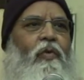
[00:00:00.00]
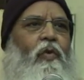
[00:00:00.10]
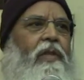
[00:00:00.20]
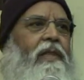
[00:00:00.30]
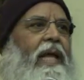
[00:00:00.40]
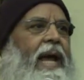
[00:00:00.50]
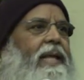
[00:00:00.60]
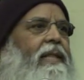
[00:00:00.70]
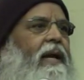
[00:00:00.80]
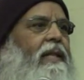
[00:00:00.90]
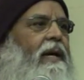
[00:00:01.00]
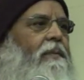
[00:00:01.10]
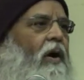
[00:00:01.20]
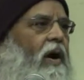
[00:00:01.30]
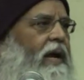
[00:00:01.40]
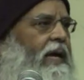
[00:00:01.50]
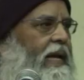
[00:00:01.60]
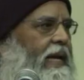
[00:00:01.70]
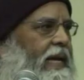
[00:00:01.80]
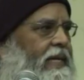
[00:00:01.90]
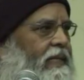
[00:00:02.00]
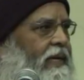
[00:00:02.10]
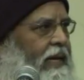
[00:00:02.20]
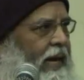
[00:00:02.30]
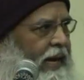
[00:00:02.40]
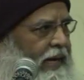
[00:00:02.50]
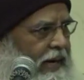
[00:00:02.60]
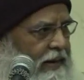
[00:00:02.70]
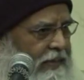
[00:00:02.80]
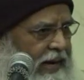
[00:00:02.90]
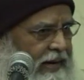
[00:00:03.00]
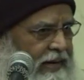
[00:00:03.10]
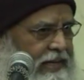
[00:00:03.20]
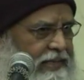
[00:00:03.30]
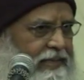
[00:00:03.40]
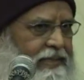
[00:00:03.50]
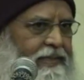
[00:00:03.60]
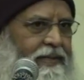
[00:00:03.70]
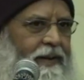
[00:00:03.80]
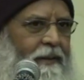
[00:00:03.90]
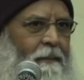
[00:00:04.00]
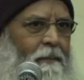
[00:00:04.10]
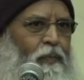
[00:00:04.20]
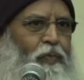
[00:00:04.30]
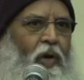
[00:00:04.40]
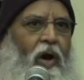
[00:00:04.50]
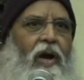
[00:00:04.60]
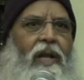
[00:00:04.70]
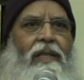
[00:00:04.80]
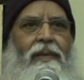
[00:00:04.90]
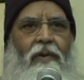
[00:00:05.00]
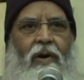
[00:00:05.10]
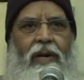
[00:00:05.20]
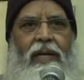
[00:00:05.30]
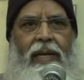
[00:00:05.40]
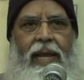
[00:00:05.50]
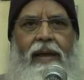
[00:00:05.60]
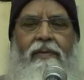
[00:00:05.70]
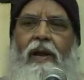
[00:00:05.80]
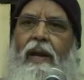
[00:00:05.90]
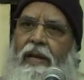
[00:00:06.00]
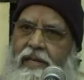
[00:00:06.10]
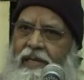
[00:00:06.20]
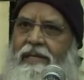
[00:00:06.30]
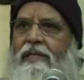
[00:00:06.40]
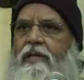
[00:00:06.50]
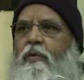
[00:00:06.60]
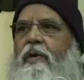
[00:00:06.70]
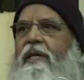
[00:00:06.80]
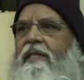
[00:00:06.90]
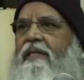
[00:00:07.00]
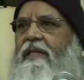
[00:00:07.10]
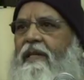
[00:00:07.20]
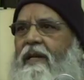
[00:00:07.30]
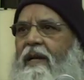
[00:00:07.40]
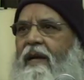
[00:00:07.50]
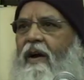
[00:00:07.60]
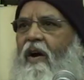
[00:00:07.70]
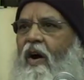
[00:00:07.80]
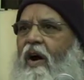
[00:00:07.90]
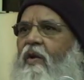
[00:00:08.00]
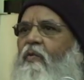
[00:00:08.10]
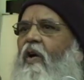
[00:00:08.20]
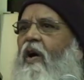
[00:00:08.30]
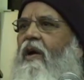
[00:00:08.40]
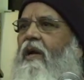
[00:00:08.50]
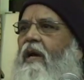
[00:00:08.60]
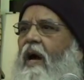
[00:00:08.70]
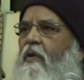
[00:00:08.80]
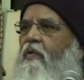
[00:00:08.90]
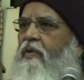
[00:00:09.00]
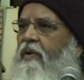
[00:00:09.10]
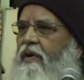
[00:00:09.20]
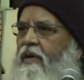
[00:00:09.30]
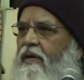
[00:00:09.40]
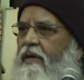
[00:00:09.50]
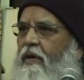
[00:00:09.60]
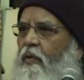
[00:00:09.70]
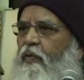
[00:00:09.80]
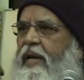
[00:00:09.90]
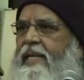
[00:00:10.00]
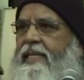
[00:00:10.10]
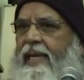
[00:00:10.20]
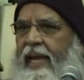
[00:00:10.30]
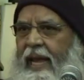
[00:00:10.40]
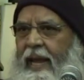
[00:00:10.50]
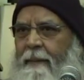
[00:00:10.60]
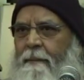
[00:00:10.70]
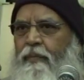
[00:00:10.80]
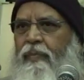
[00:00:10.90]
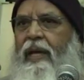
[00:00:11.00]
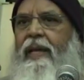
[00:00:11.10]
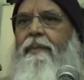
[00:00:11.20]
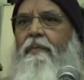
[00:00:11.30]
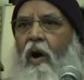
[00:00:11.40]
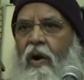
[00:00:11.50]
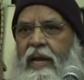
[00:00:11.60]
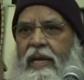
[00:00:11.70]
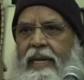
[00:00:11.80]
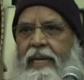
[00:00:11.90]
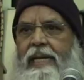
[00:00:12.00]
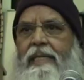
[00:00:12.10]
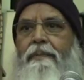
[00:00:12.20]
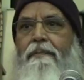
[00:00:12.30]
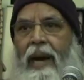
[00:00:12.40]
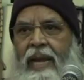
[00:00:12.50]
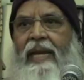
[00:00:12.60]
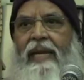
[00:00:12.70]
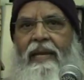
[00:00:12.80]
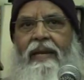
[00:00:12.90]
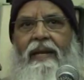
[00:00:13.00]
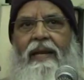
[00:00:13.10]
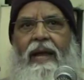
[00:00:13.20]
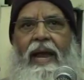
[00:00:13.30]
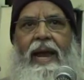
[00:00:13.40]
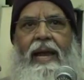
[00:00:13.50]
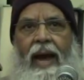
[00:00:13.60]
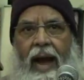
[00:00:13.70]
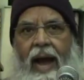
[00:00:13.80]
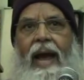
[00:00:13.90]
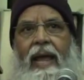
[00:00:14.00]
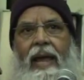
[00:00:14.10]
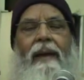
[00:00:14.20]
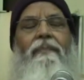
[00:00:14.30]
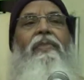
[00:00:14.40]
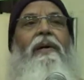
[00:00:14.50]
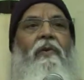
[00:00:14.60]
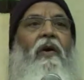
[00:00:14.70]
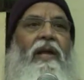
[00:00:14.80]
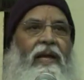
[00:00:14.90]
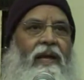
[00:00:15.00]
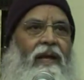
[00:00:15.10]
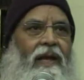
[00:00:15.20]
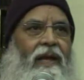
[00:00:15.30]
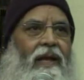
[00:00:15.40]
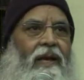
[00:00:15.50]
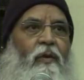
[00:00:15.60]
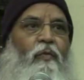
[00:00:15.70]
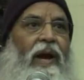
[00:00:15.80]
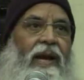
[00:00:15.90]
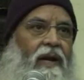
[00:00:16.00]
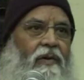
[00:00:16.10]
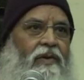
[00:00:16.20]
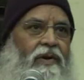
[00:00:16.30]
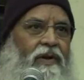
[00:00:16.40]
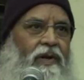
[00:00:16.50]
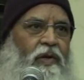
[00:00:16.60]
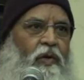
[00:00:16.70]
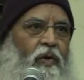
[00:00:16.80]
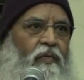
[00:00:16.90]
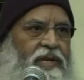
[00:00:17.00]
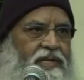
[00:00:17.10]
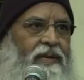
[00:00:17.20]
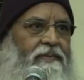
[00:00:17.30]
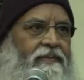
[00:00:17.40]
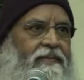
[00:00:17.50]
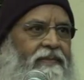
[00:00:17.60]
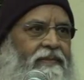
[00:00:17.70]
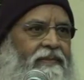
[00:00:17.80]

So neither the body is created by us nor the body ever listens to us on what count we say that the body is mine and I am the body. Now find out your wisdom.